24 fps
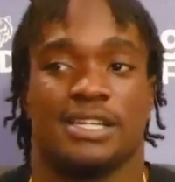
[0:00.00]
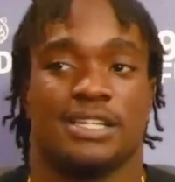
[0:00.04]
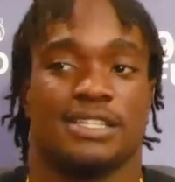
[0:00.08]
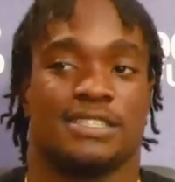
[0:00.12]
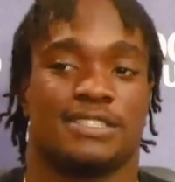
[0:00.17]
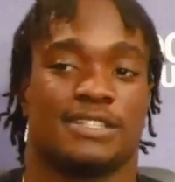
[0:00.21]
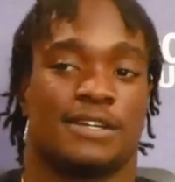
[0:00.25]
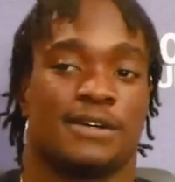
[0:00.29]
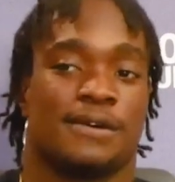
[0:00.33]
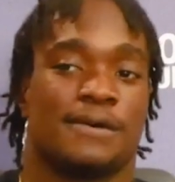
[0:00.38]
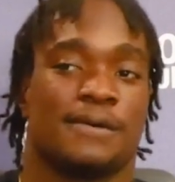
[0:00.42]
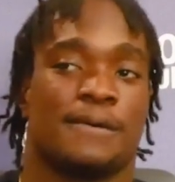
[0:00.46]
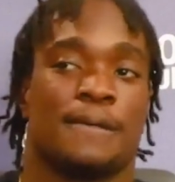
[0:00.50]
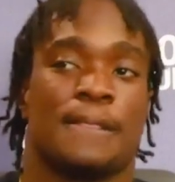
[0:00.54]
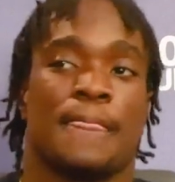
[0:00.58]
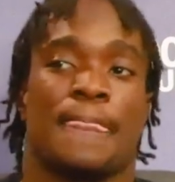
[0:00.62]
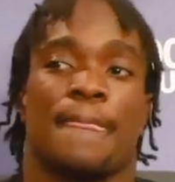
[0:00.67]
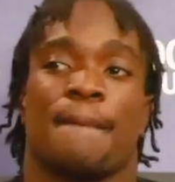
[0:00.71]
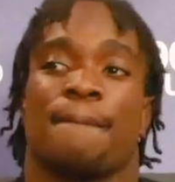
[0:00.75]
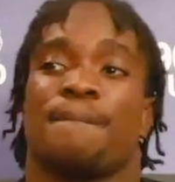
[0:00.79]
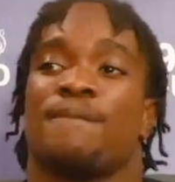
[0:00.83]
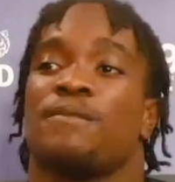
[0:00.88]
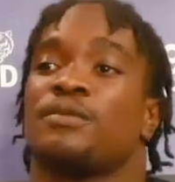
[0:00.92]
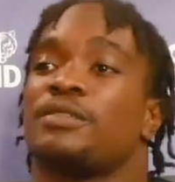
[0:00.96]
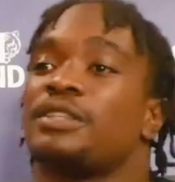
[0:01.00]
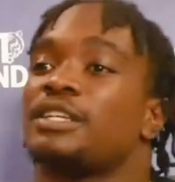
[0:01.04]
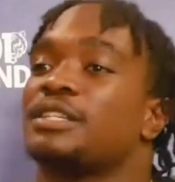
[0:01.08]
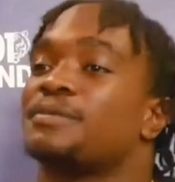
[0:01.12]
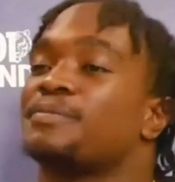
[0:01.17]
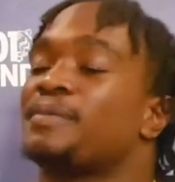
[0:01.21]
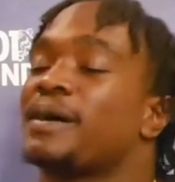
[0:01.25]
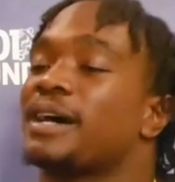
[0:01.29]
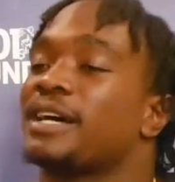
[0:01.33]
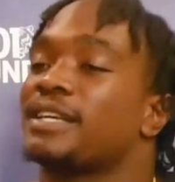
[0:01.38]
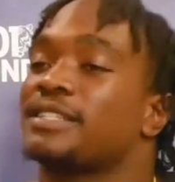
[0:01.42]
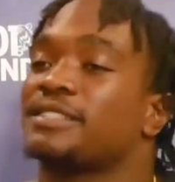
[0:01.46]
So this
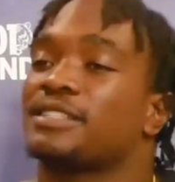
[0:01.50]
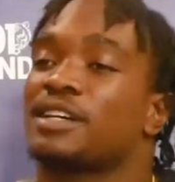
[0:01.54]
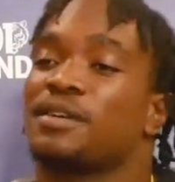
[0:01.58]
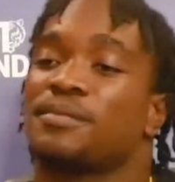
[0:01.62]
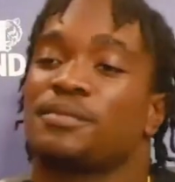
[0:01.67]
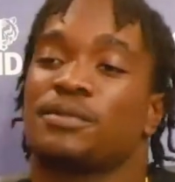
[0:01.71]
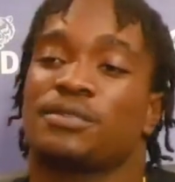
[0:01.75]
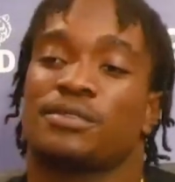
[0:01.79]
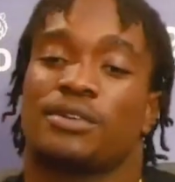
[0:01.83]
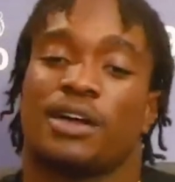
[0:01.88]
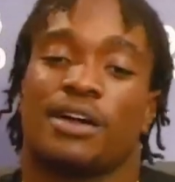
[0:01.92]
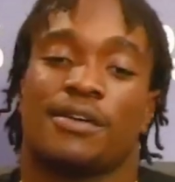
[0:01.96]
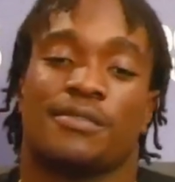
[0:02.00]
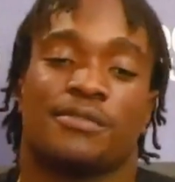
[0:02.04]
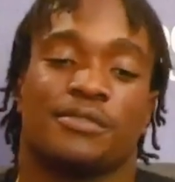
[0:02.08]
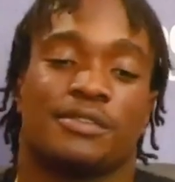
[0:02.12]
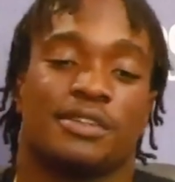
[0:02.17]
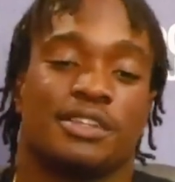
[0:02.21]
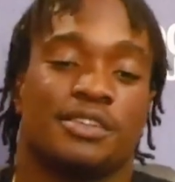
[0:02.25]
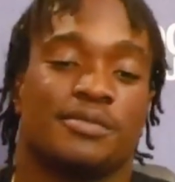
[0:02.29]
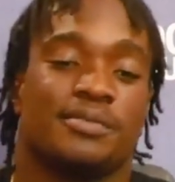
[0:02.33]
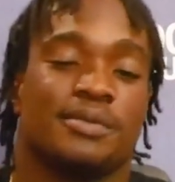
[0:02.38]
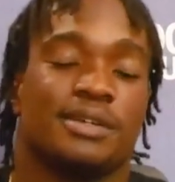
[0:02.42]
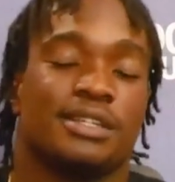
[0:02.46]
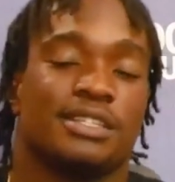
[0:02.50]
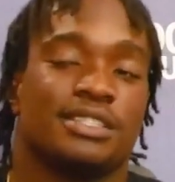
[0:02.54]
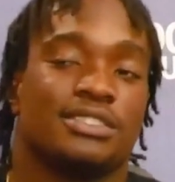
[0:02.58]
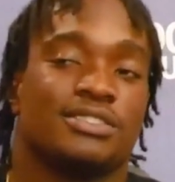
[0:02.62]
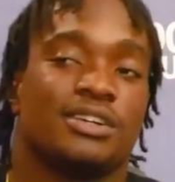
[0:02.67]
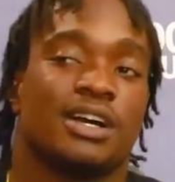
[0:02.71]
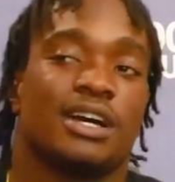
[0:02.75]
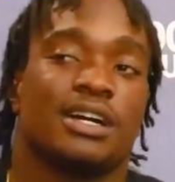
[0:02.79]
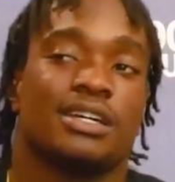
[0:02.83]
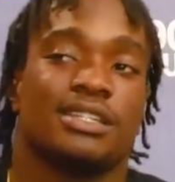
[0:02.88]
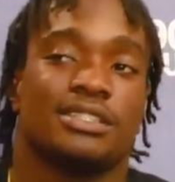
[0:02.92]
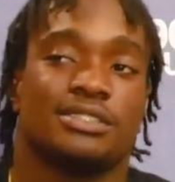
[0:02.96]
past summer I've really been
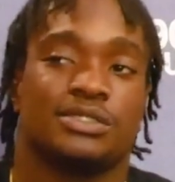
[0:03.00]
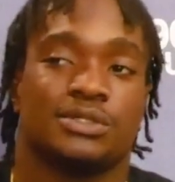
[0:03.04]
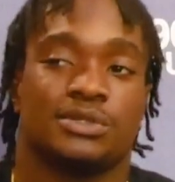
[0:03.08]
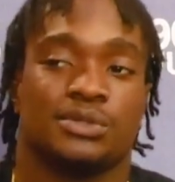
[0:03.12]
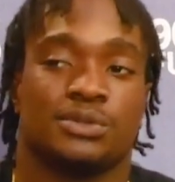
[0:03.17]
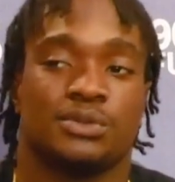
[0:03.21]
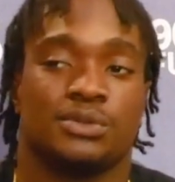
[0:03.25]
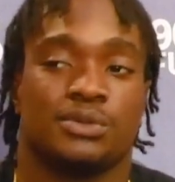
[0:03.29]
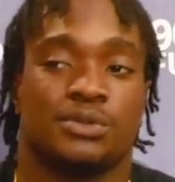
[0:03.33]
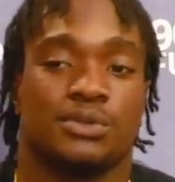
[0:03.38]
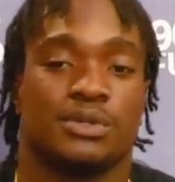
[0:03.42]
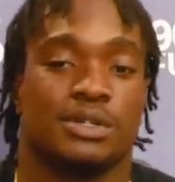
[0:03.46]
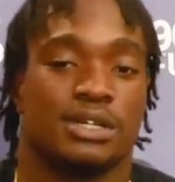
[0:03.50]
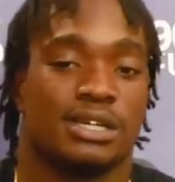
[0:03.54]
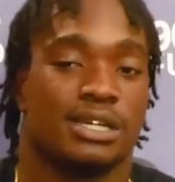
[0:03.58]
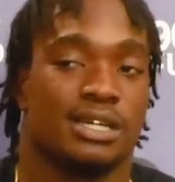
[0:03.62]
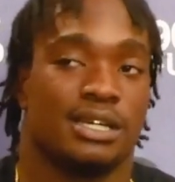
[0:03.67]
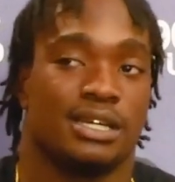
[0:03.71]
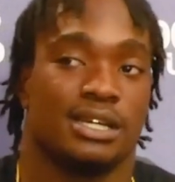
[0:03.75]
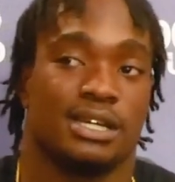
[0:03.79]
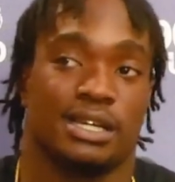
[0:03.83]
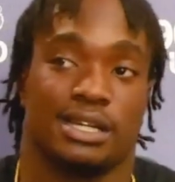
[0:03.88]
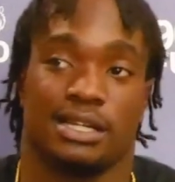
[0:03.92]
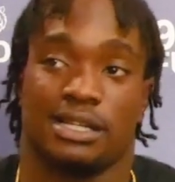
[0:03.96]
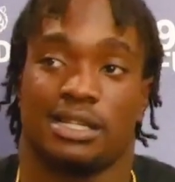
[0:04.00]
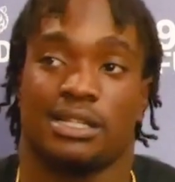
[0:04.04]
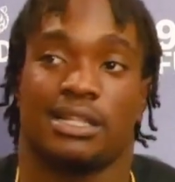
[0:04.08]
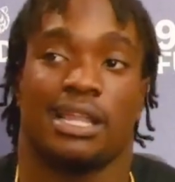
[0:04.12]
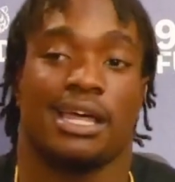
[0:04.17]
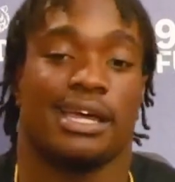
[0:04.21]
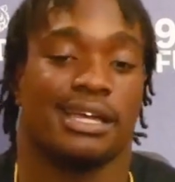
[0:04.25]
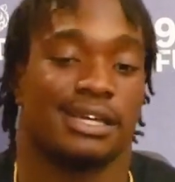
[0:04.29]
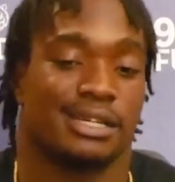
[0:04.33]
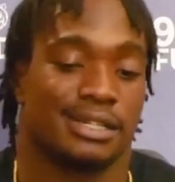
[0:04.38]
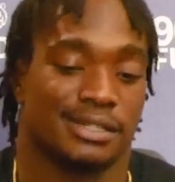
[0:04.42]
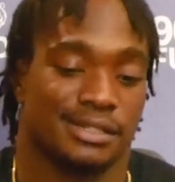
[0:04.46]
trying to
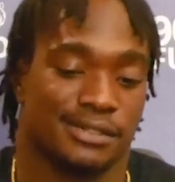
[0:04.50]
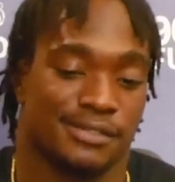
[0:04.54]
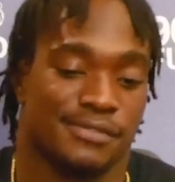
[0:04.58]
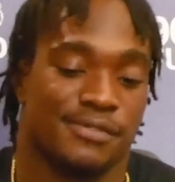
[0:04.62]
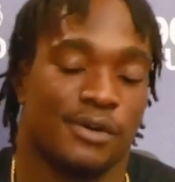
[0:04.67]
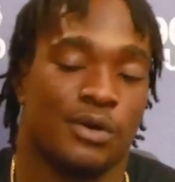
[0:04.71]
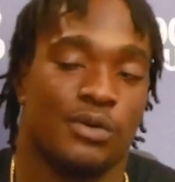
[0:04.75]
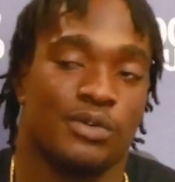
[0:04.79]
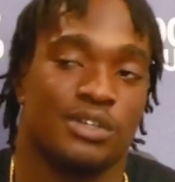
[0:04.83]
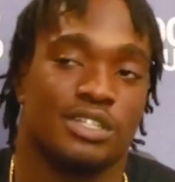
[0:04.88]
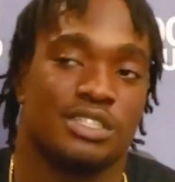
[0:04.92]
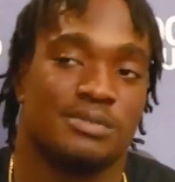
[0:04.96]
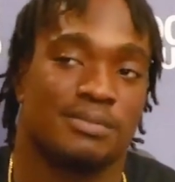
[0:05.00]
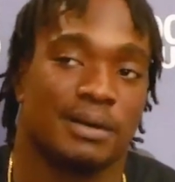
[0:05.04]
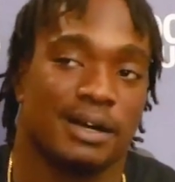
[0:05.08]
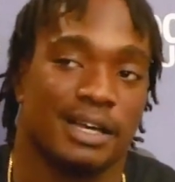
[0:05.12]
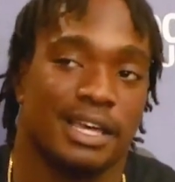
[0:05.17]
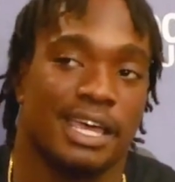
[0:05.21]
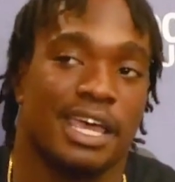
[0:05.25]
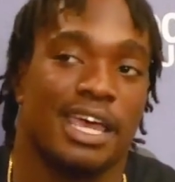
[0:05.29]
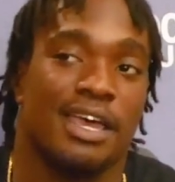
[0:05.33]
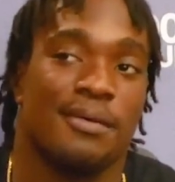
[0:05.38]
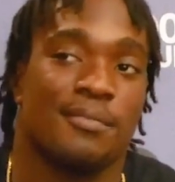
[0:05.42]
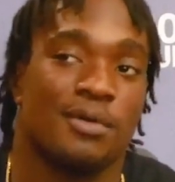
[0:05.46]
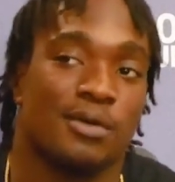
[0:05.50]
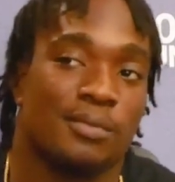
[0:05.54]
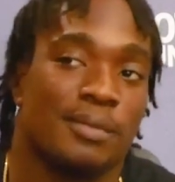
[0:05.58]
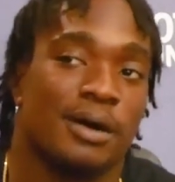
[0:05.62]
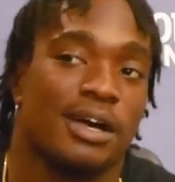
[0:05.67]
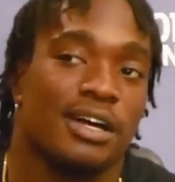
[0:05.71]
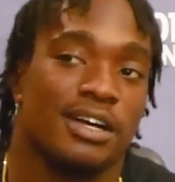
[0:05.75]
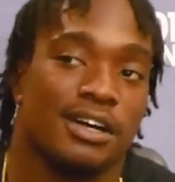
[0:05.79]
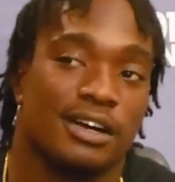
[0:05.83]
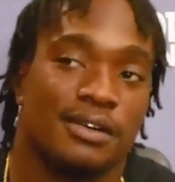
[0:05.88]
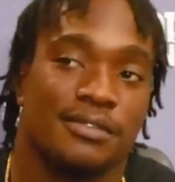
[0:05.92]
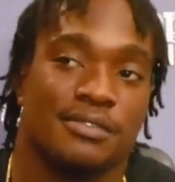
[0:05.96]
like focus my game on
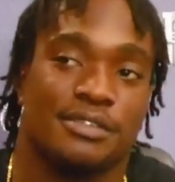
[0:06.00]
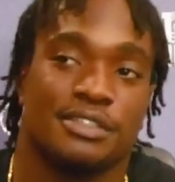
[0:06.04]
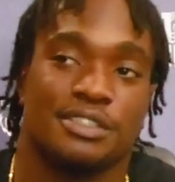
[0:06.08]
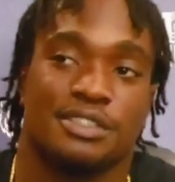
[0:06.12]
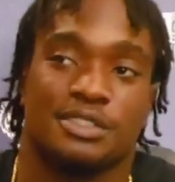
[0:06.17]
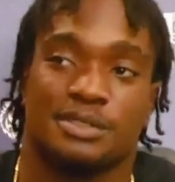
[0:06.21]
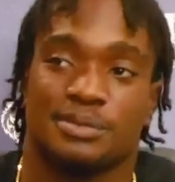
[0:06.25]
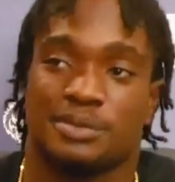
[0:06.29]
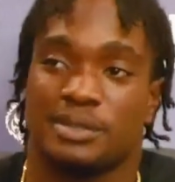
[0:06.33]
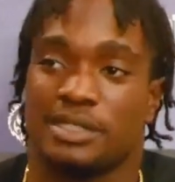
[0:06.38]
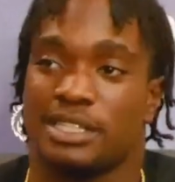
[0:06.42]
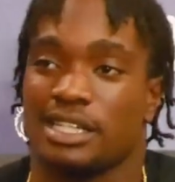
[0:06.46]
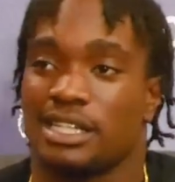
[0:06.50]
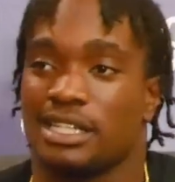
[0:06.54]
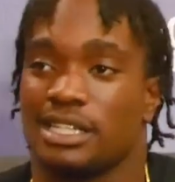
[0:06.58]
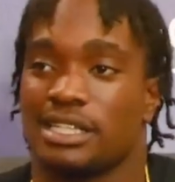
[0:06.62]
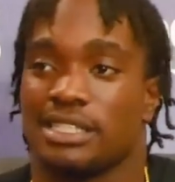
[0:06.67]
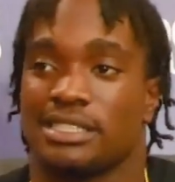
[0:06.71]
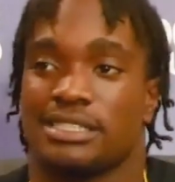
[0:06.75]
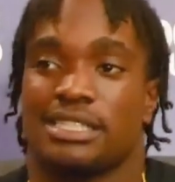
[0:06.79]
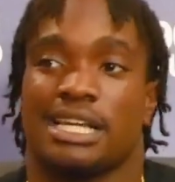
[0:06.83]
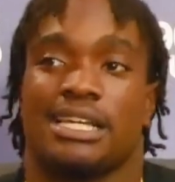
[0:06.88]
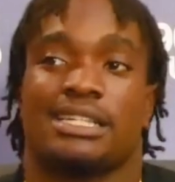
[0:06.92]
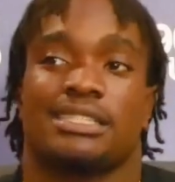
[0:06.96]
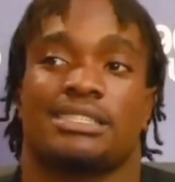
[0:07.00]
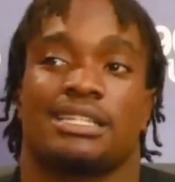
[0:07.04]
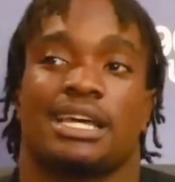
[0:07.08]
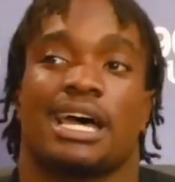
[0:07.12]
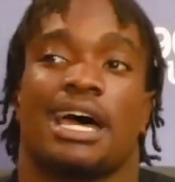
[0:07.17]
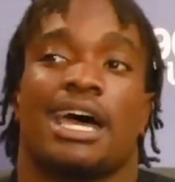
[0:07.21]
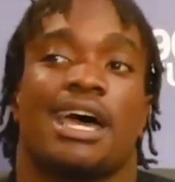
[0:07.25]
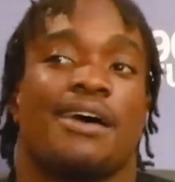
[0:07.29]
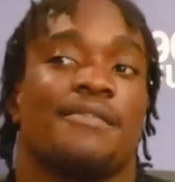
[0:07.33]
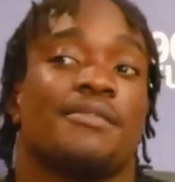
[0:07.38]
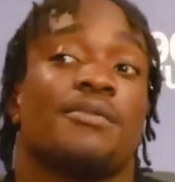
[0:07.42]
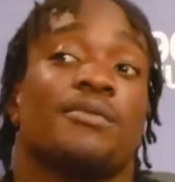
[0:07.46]
my coverage because
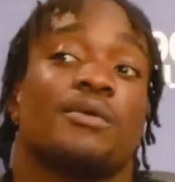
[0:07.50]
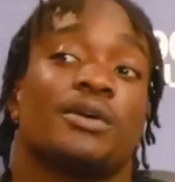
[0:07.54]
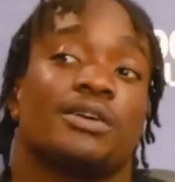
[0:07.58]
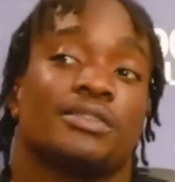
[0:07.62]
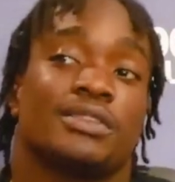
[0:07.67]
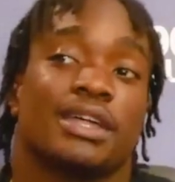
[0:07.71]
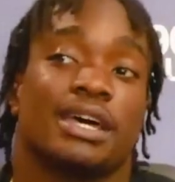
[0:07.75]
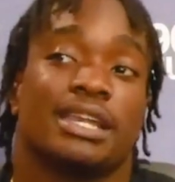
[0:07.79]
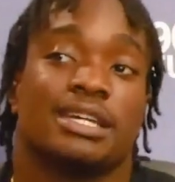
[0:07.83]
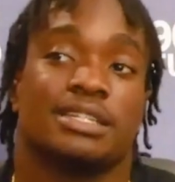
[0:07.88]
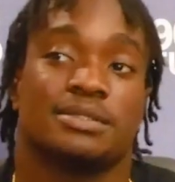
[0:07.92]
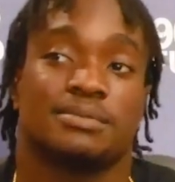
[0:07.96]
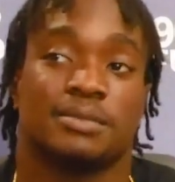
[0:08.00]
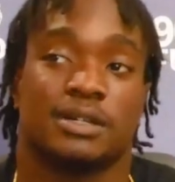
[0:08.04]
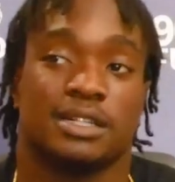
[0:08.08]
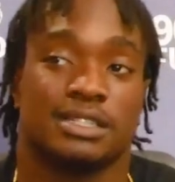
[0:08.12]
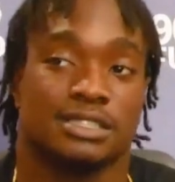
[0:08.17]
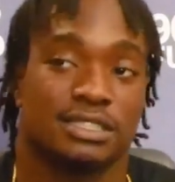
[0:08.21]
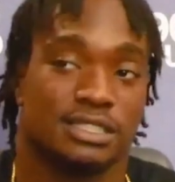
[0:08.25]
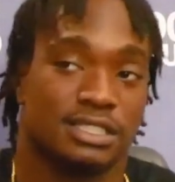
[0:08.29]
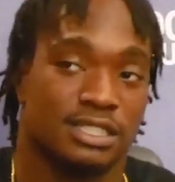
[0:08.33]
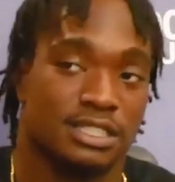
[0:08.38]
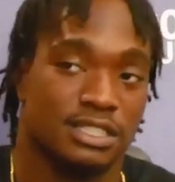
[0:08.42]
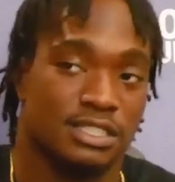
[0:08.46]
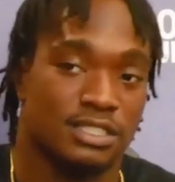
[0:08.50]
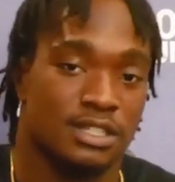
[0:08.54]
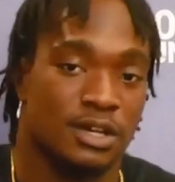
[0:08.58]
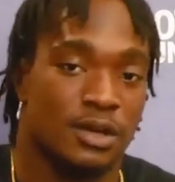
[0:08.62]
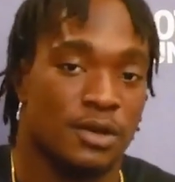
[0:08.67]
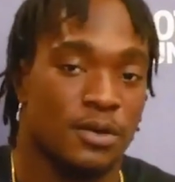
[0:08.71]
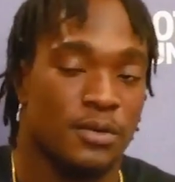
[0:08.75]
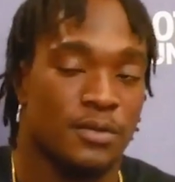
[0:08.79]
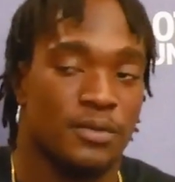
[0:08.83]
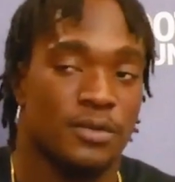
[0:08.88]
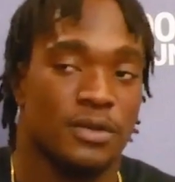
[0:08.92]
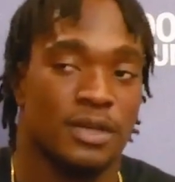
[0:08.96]
I haven't worked that as much.
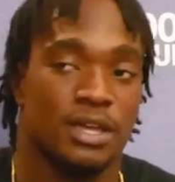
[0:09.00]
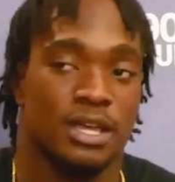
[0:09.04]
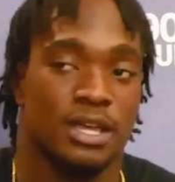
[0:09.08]
So